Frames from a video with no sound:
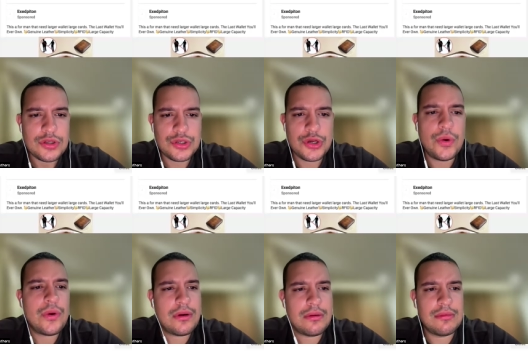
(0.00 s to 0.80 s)
you know,
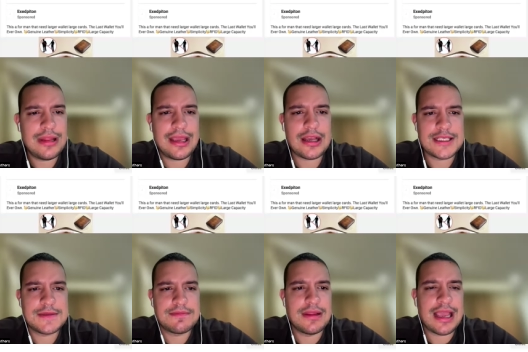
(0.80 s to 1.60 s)
like
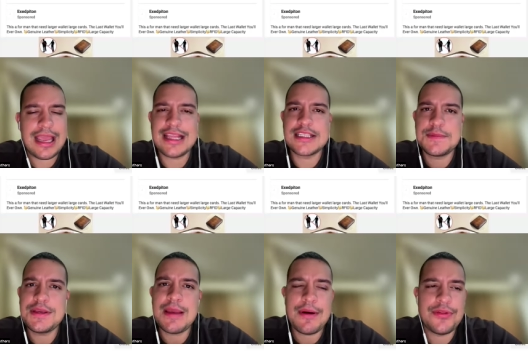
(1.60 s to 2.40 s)
I can
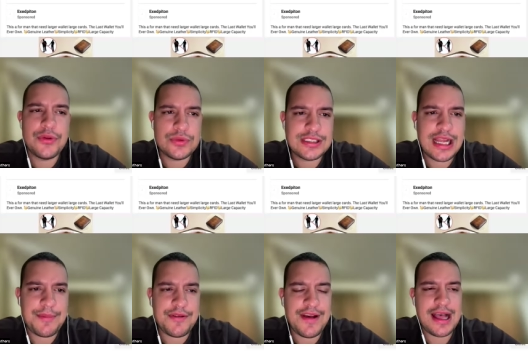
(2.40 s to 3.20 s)
speak about those
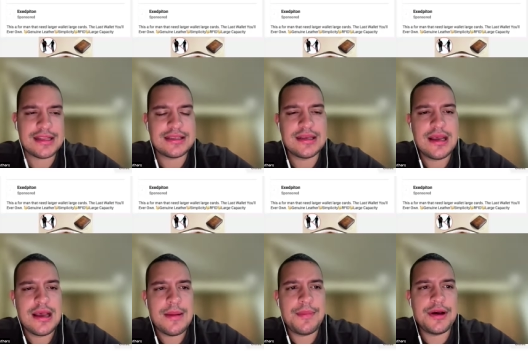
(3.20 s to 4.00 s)
type of ads,
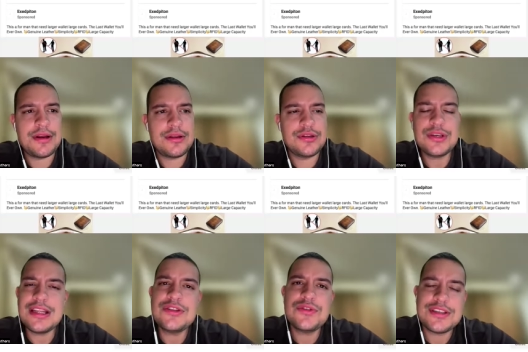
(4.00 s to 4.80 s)
but you
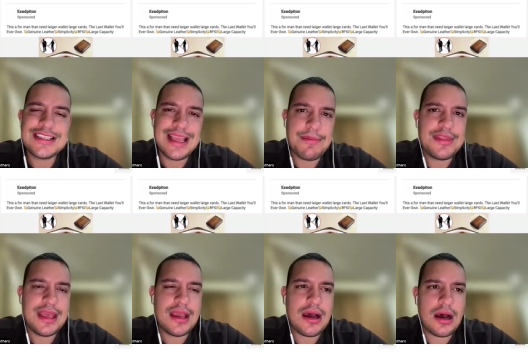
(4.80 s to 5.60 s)
can do the same
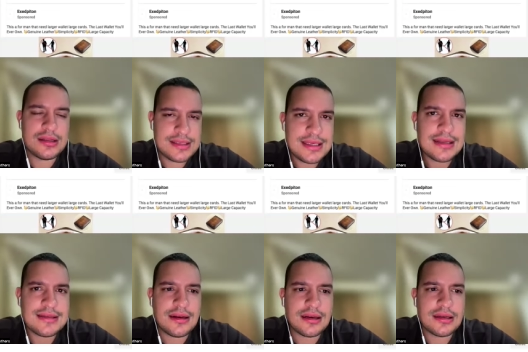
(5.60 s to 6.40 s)
thing on
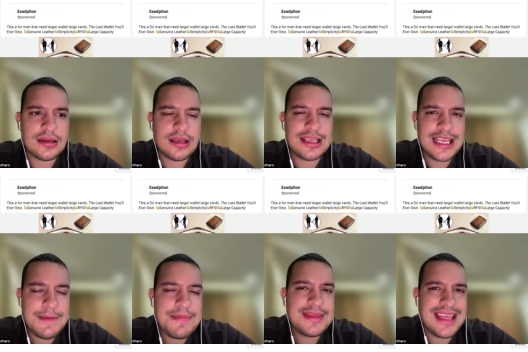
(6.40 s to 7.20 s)
TikTok.
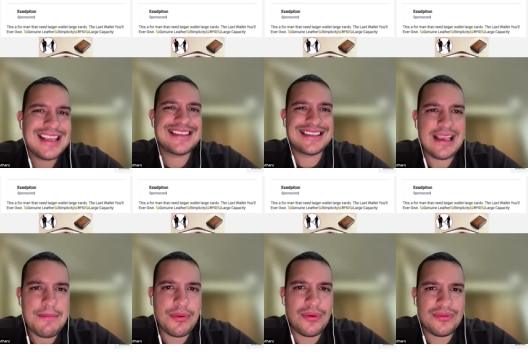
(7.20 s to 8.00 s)
Keep things
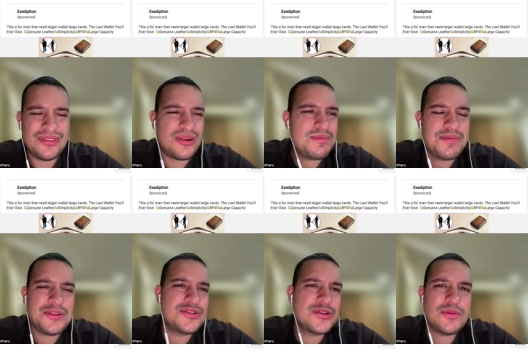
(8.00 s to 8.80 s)
simple. Don't
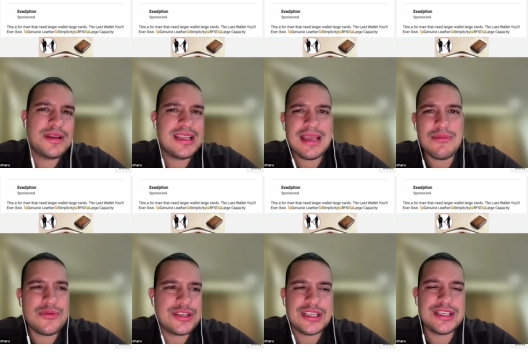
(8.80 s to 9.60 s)
put too many
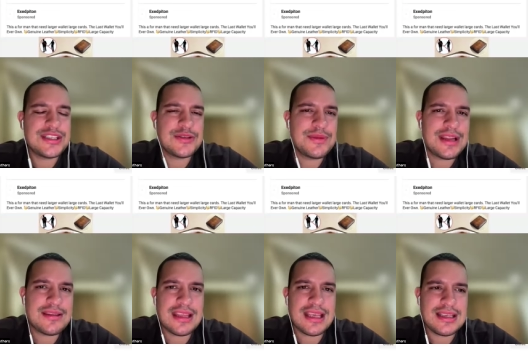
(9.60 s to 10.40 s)
emojis, too many
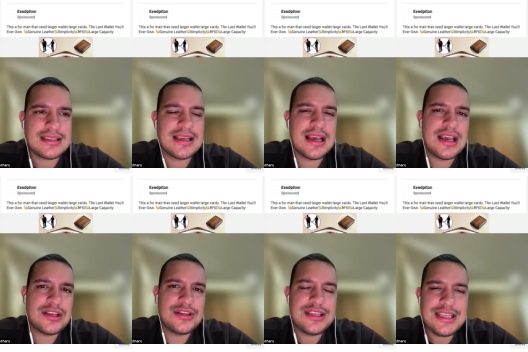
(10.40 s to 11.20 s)
things.
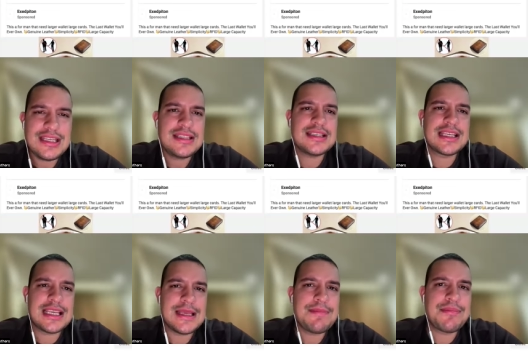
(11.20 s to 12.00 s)
You need to
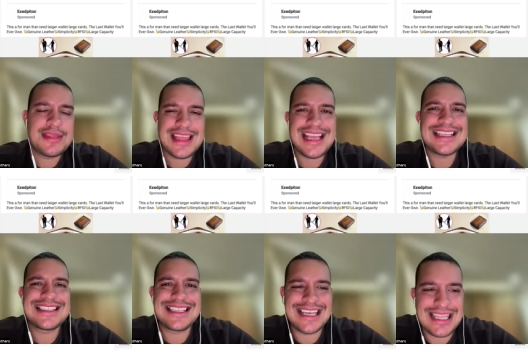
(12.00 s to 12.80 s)
keep
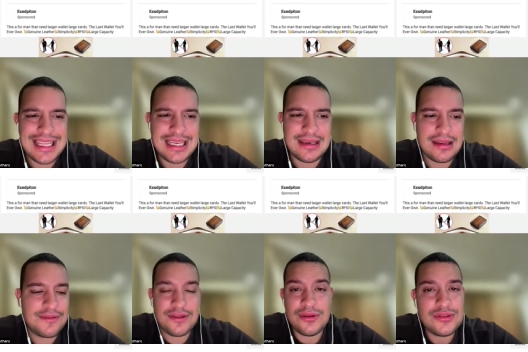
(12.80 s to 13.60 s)
things clean.
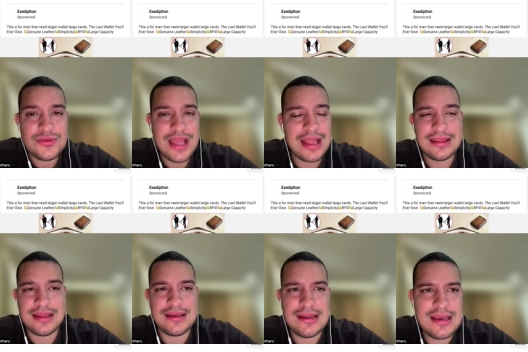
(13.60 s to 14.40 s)
If you don't do that,
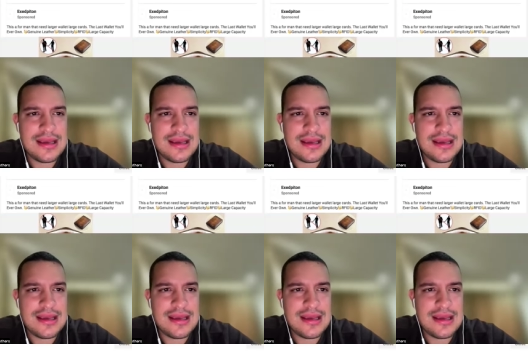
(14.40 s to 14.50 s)
then